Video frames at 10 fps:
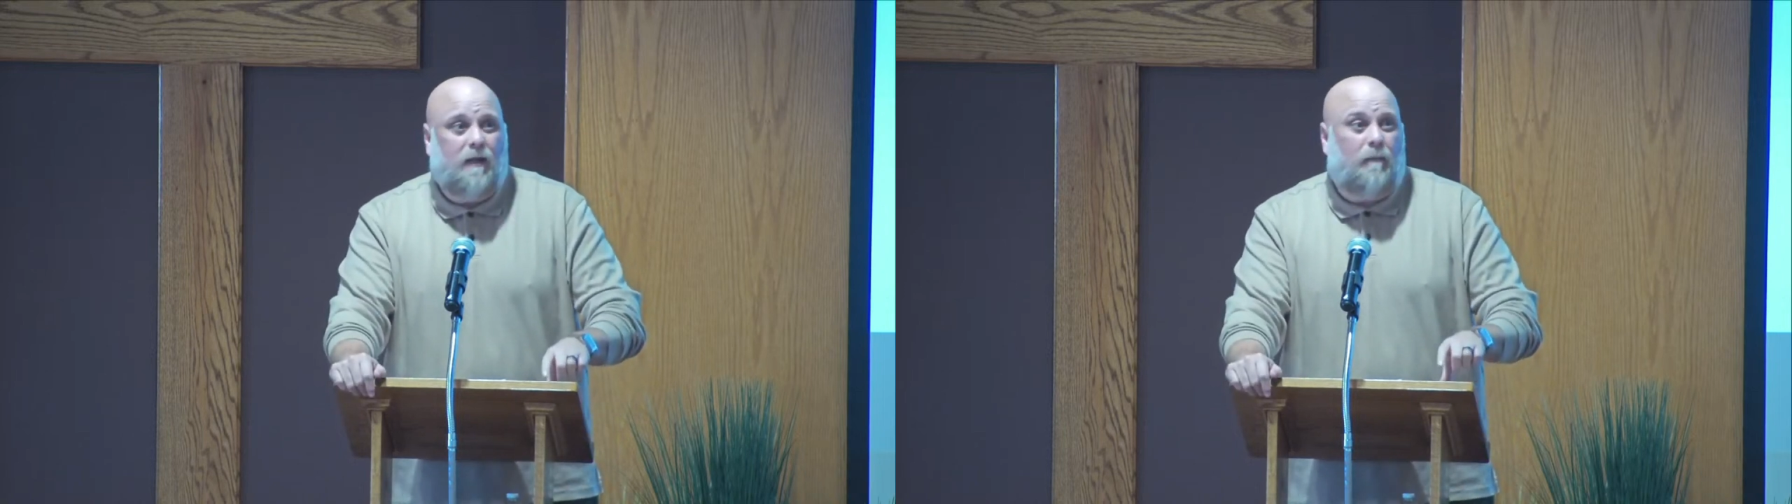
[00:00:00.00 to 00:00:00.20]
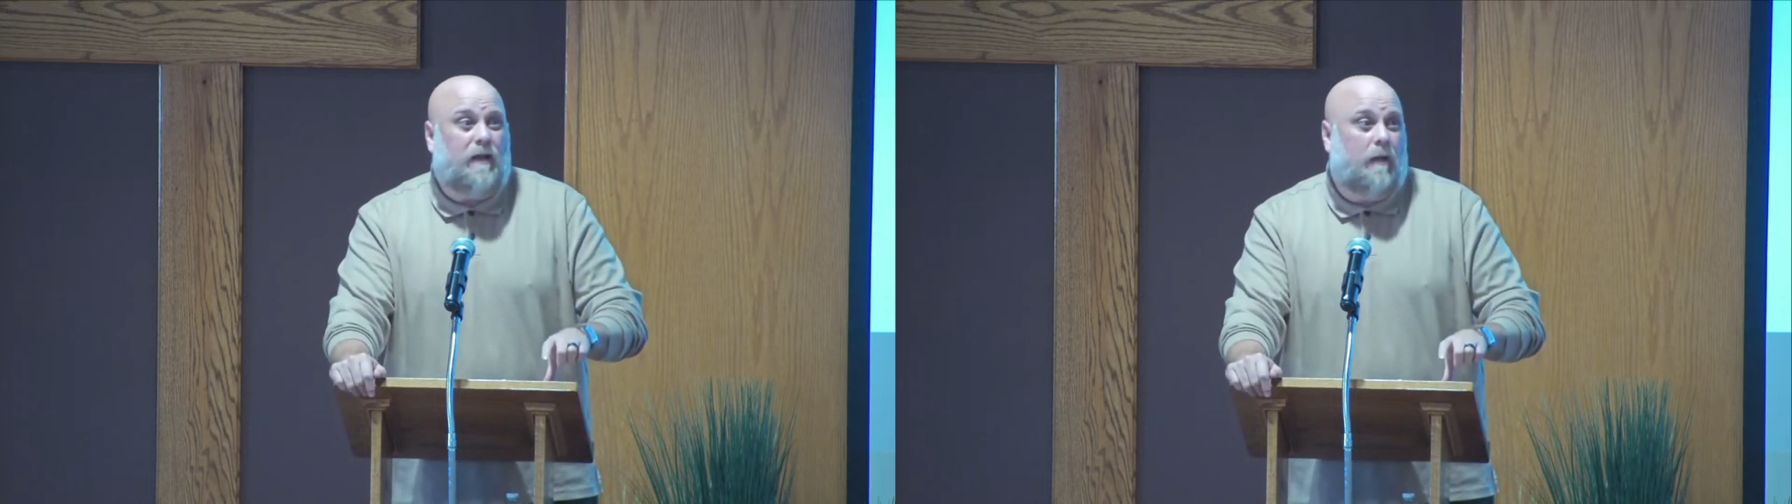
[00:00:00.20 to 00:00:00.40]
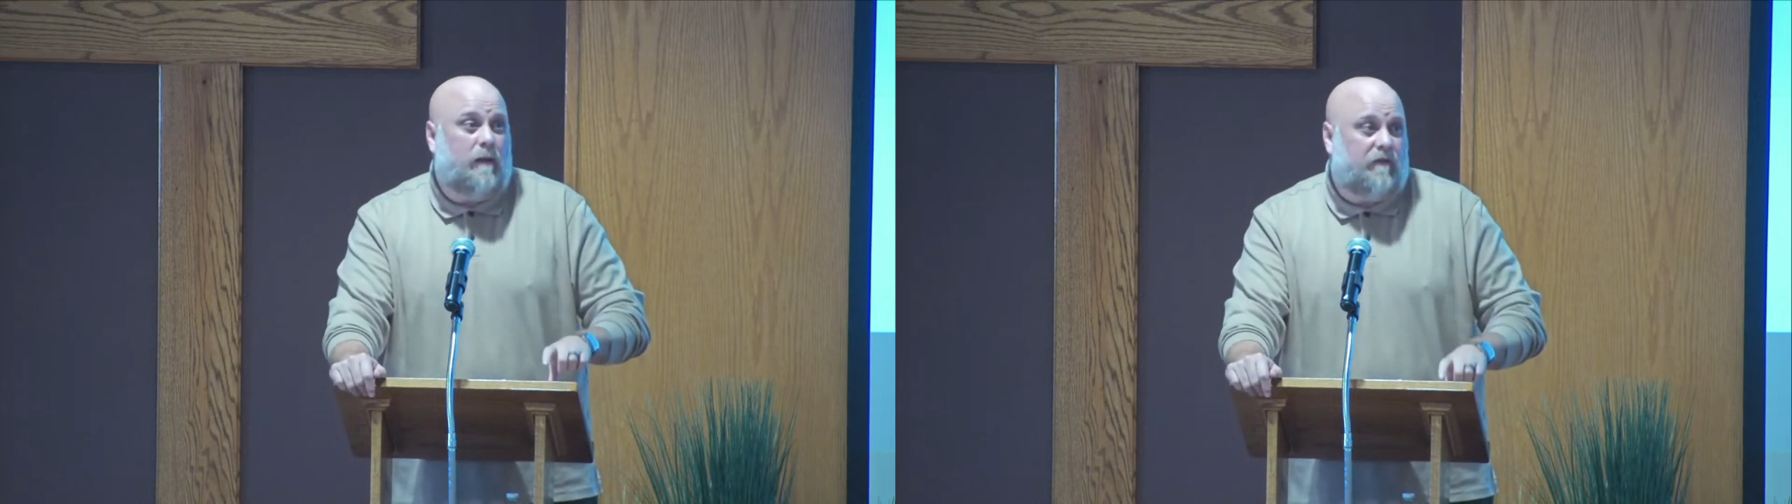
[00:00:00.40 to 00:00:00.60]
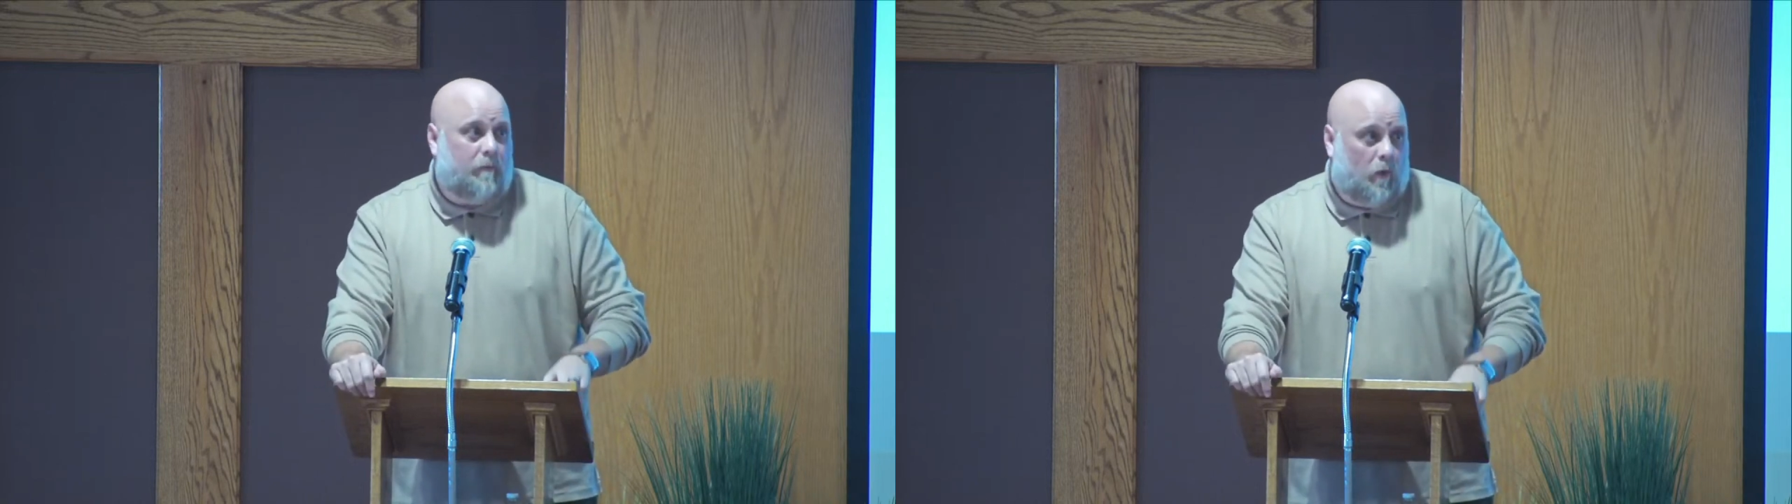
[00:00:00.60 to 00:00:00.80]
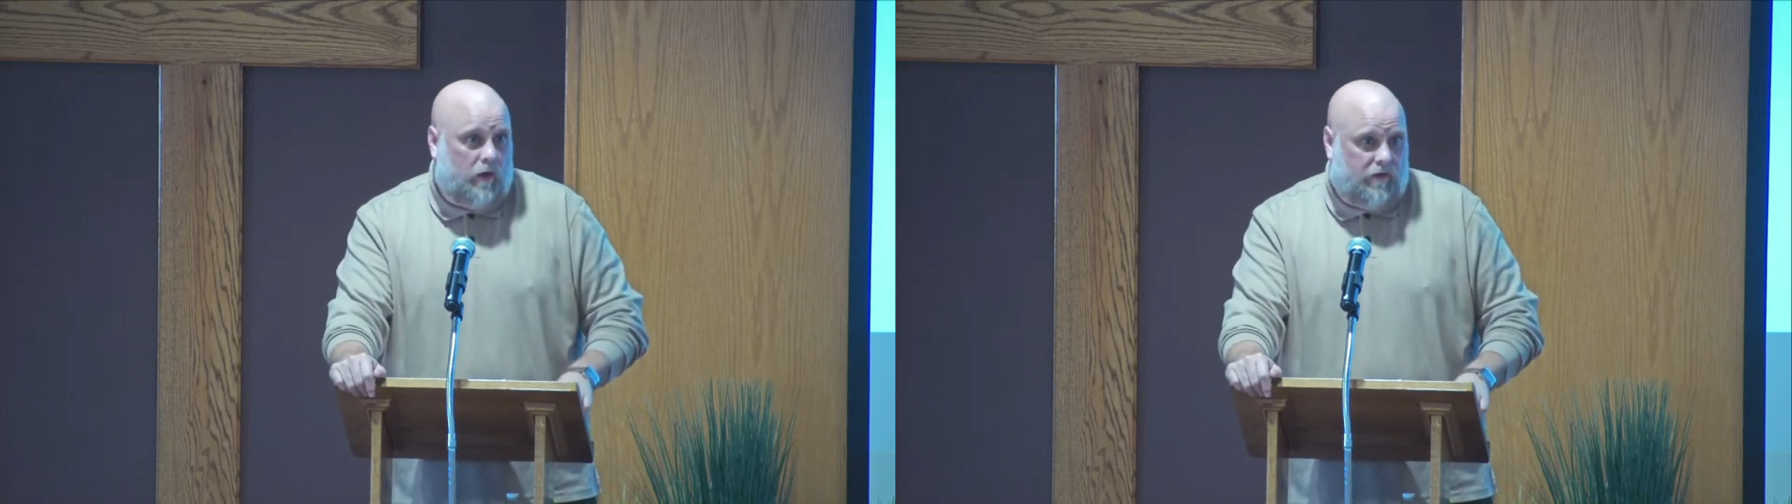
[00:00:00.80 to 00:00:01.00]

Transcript: become even more